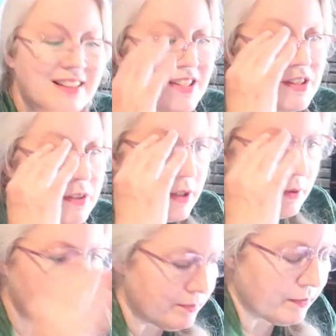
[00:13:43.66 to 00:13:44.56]
let's do another
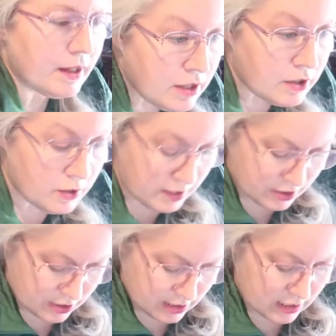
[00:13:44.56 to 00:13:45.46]
one. The
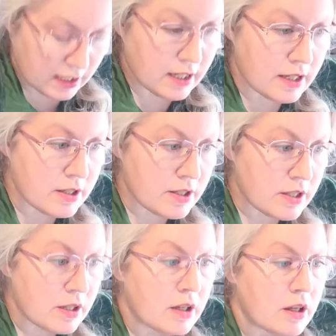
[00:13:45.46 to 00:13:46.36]
question
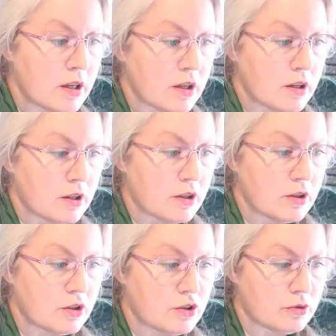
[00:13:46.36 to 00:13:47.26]
is
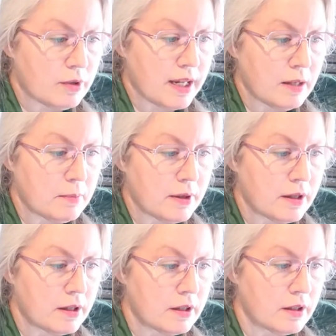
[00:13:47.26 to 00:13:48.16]
drape,
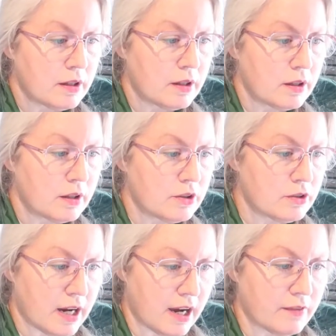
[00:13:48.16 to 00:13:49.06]

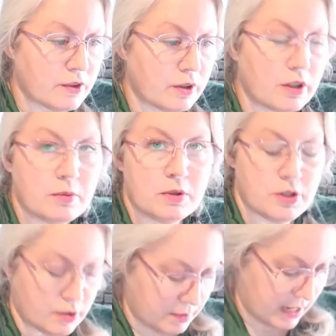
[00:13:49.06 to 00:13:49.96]
draft, or
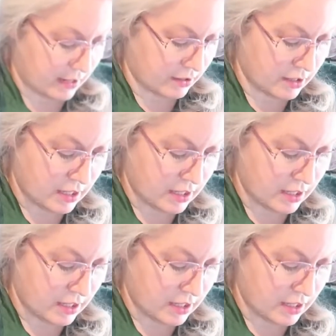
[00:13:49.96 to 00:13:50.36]
commercial pattern.